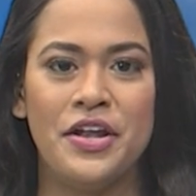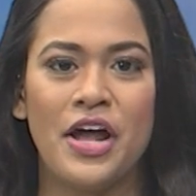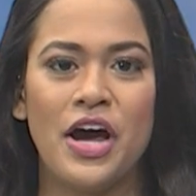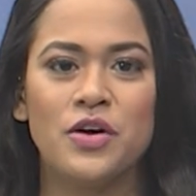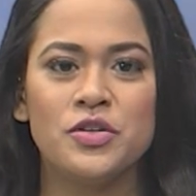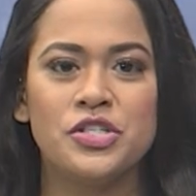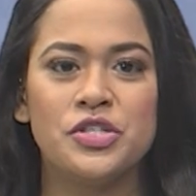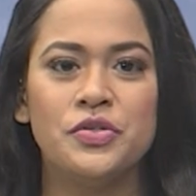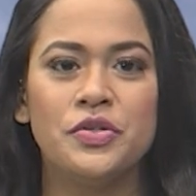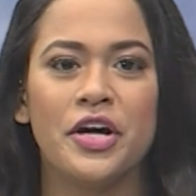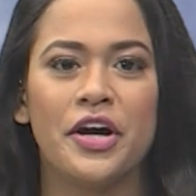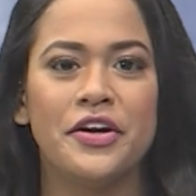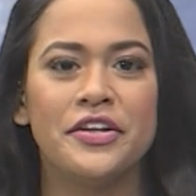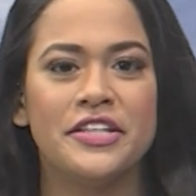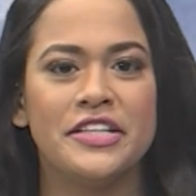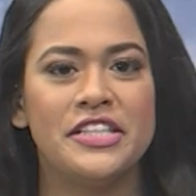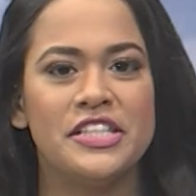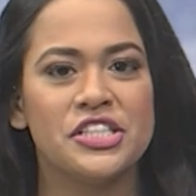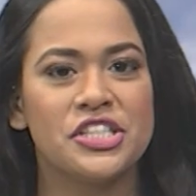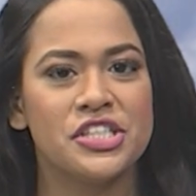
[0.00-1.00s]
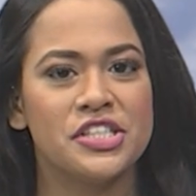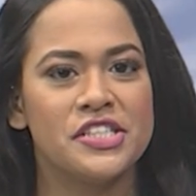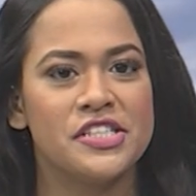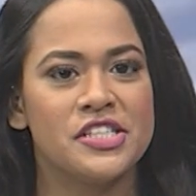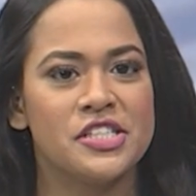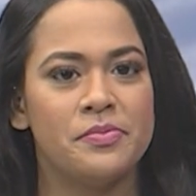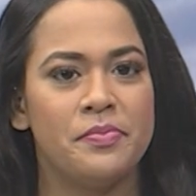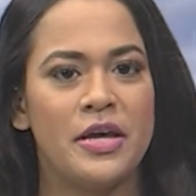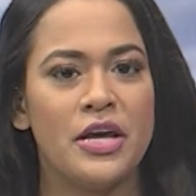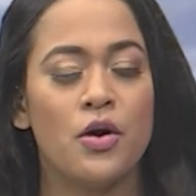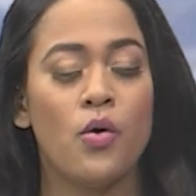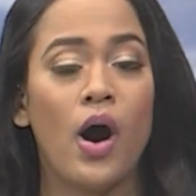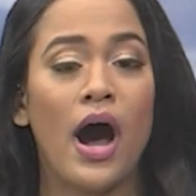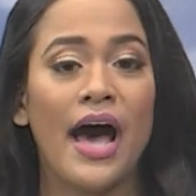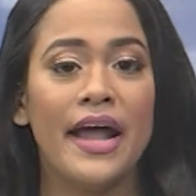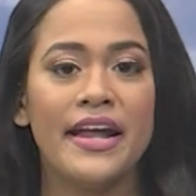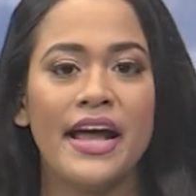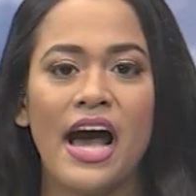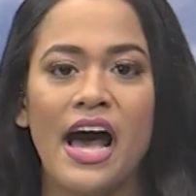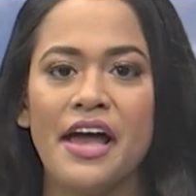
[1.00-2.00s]
Now to current conditions. Tobago
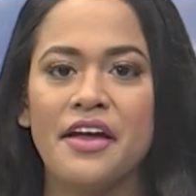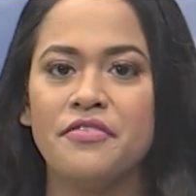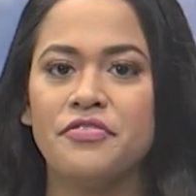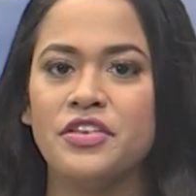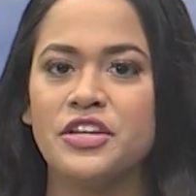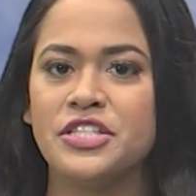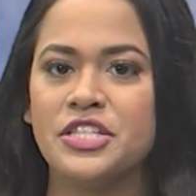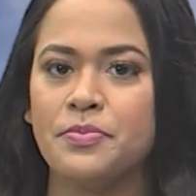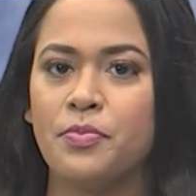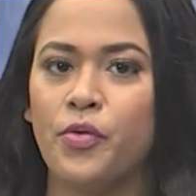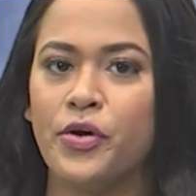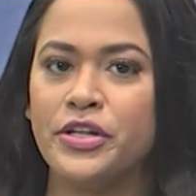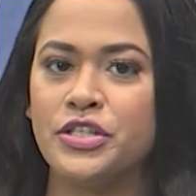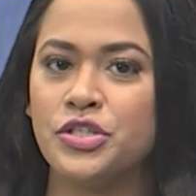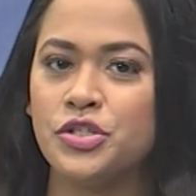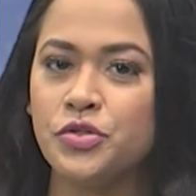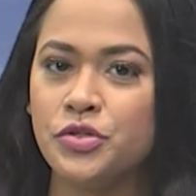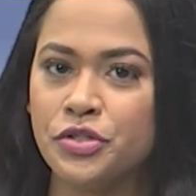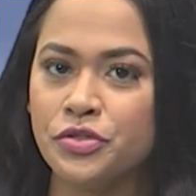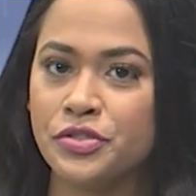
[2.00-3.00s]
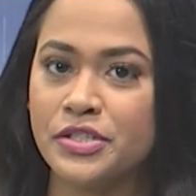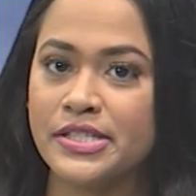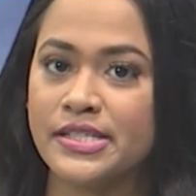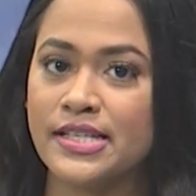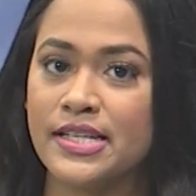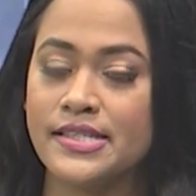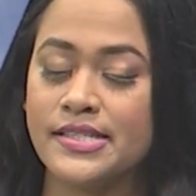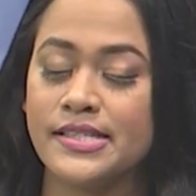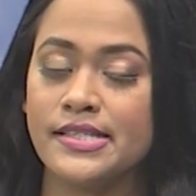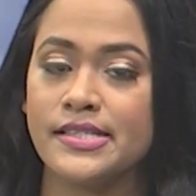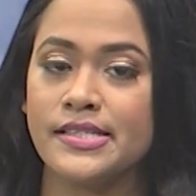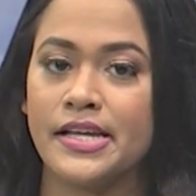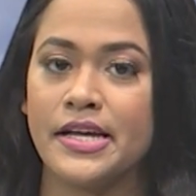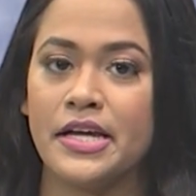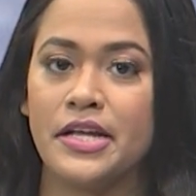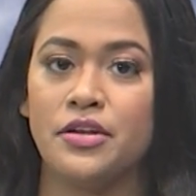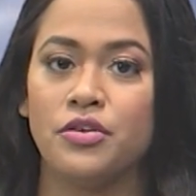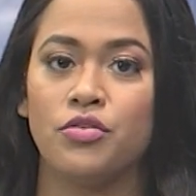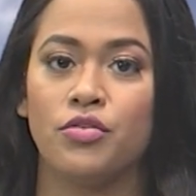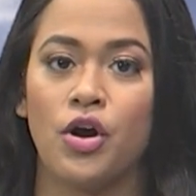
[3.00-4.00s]
had a high of 30.2 degrees Celsius
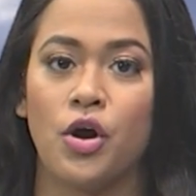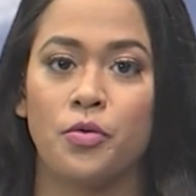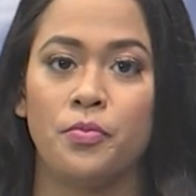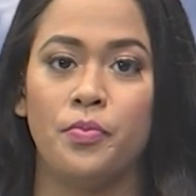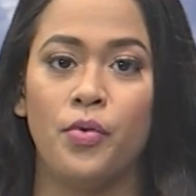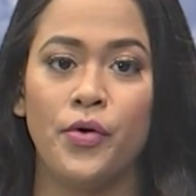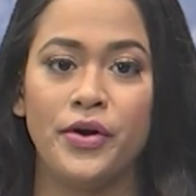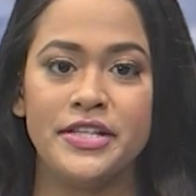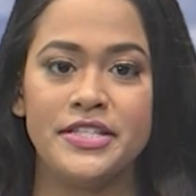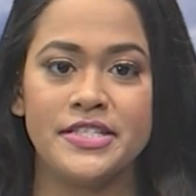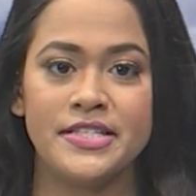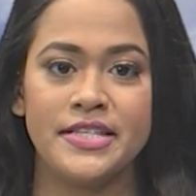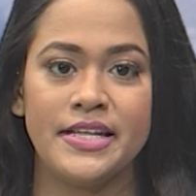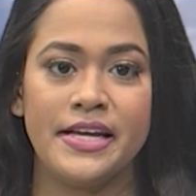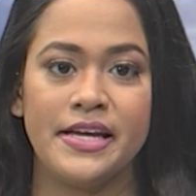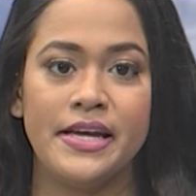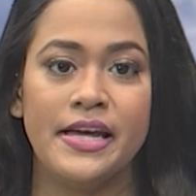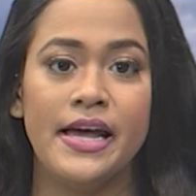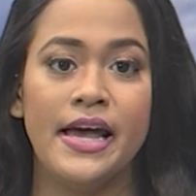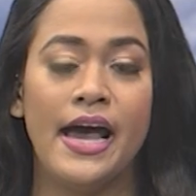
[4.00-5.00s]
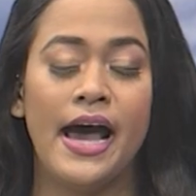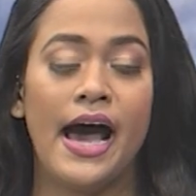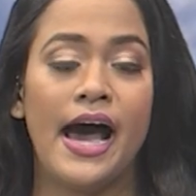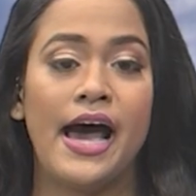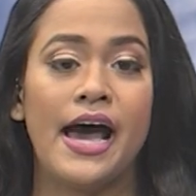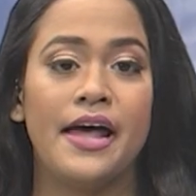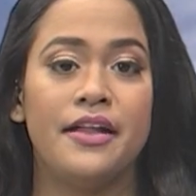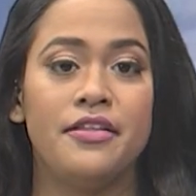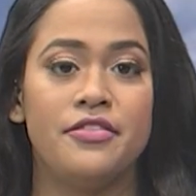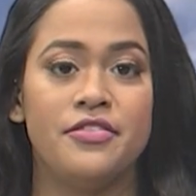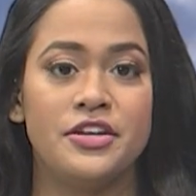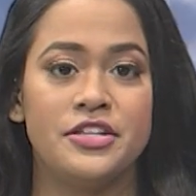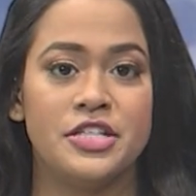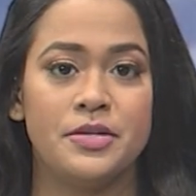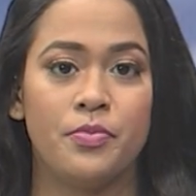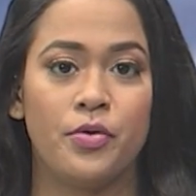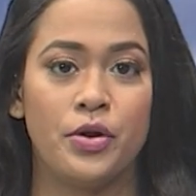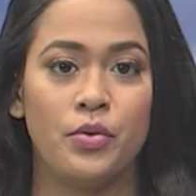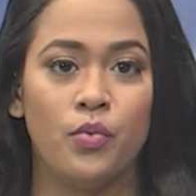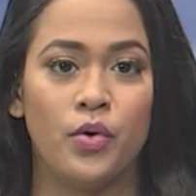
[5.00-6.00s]
in Crown Point today and
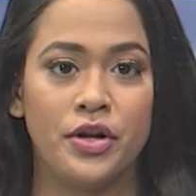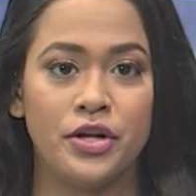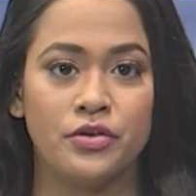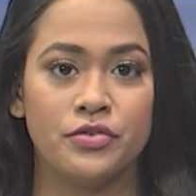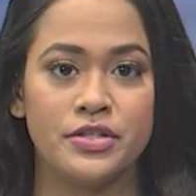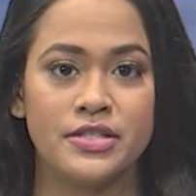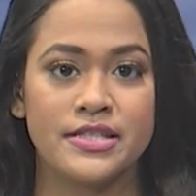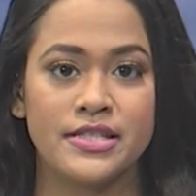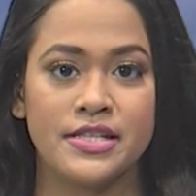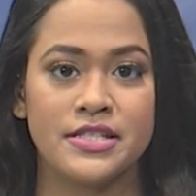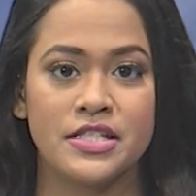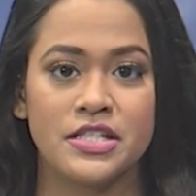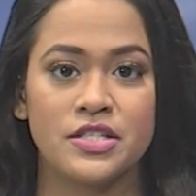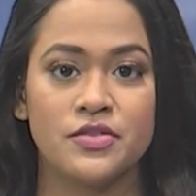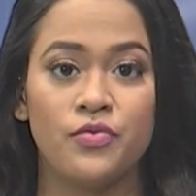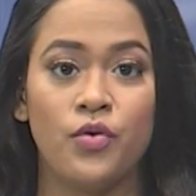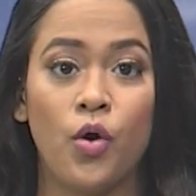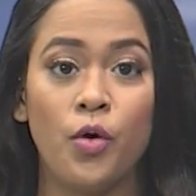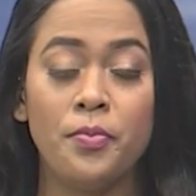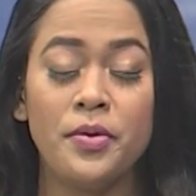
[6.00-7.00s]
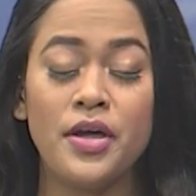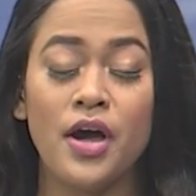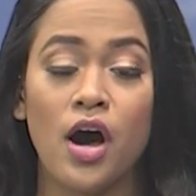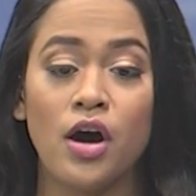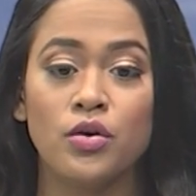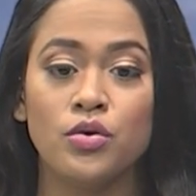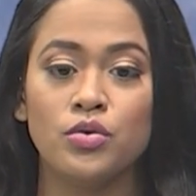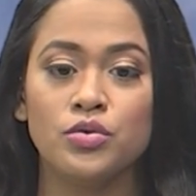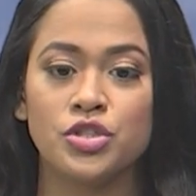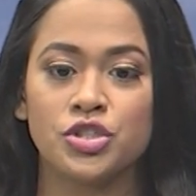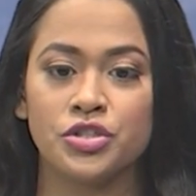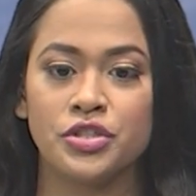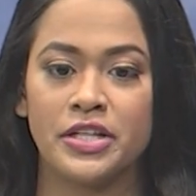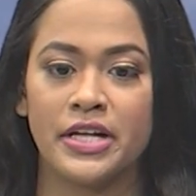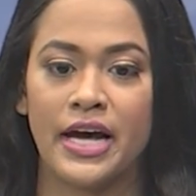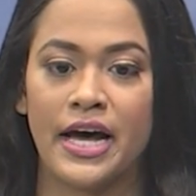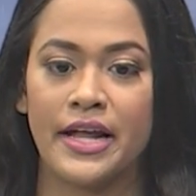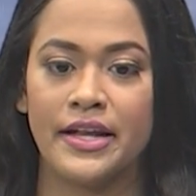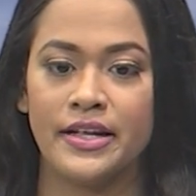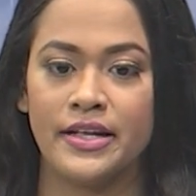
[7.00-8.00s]
30.1 degrees Celsius for Piarco,
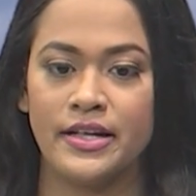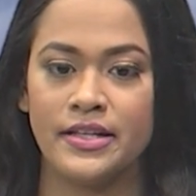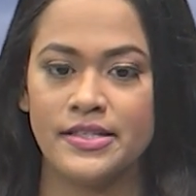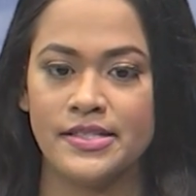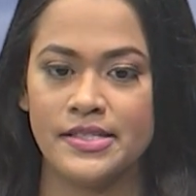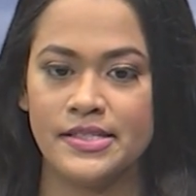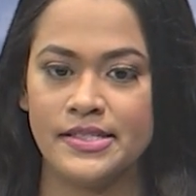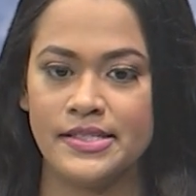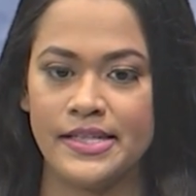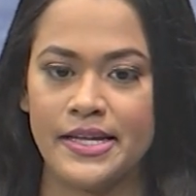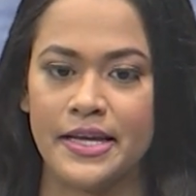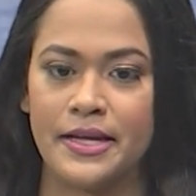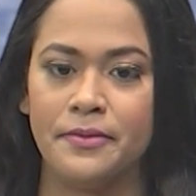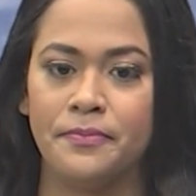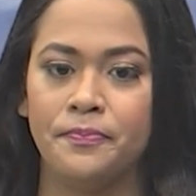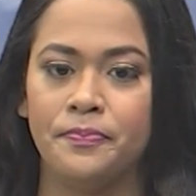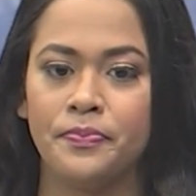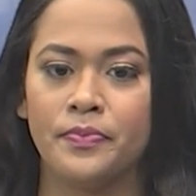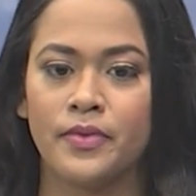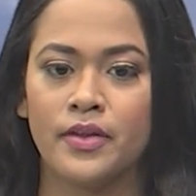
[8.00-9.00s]
Trinidad today.